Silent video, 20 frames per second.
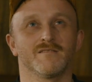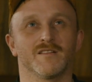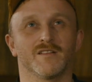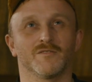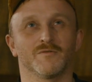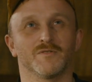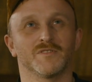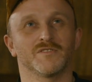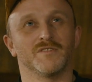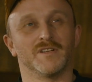that
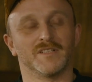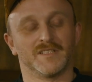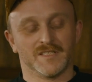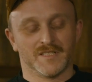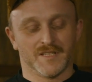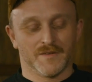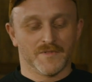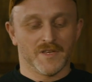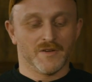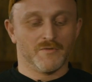was connected to
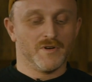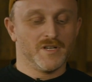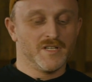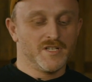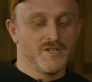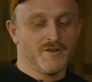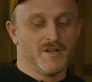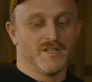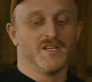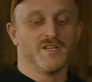something really
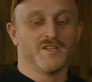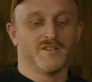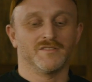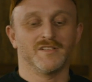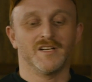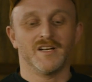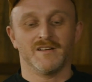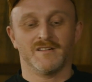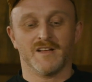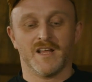
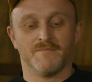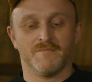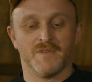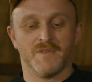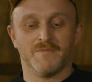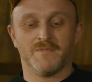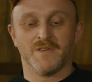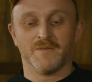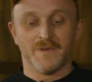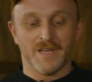traditional and
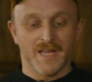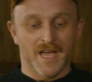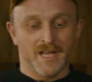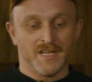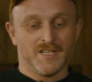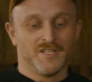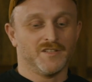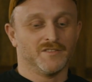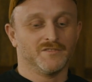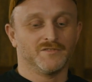maybe
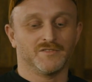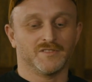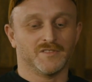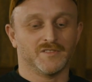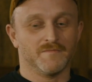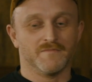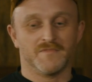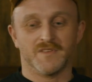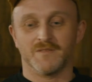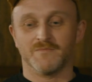ancient to
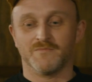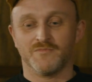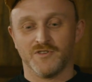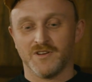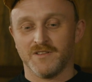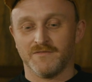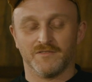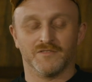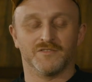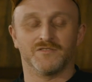something
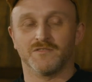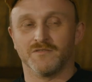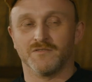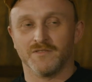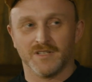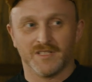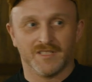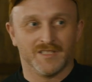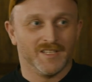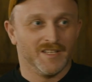pretty
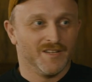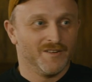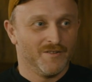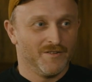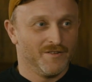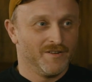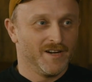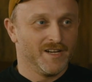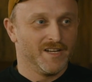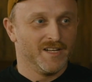futuristic,
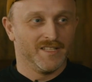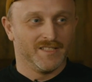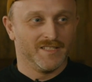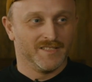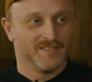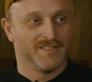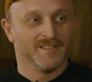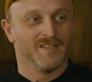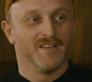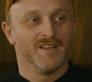or at
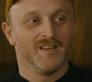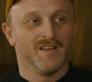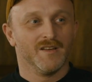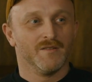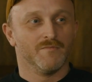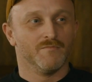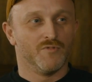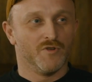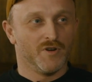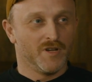least
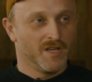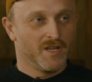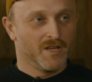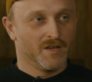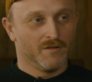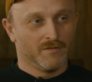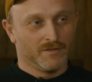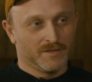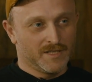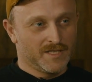bringing
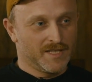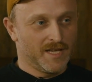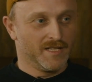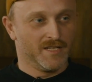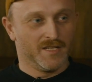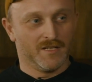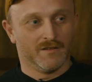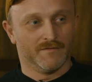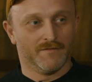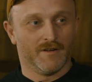all this
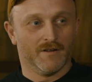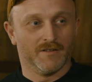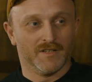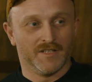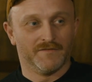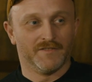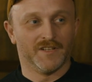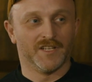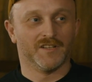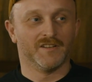idea of
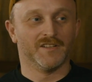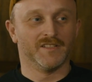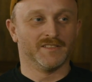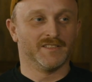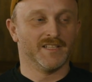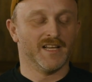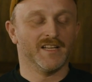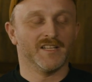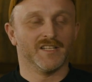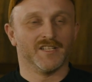artificial
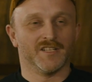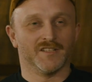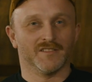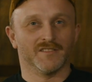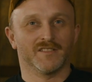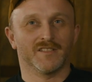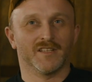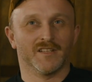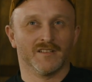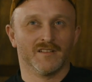
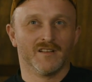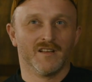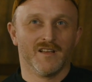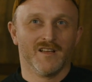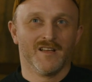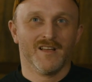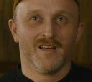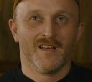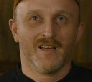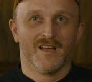intelligence. And
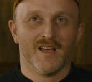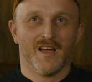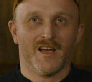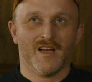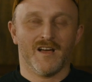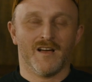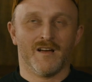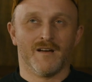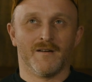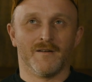
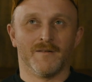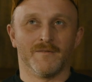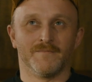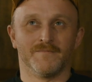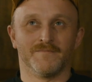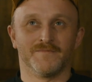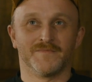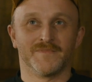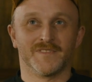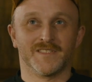
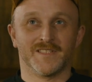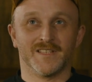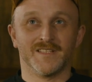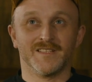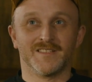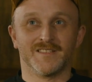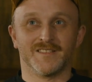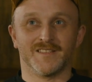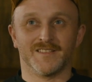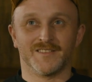
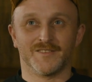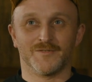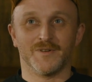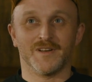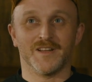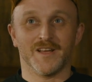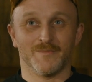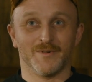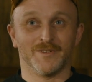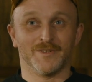since it's
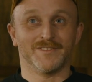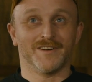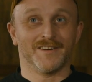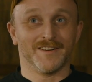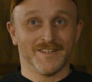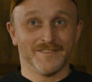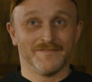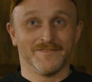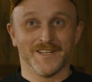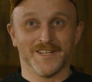really about
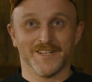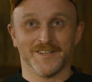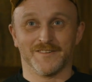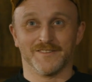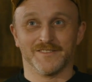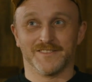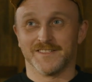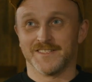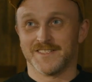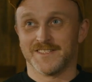
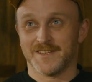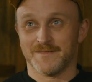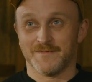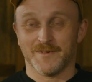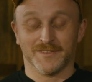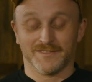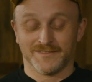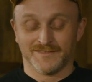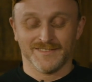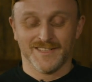artificial, since
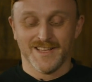about,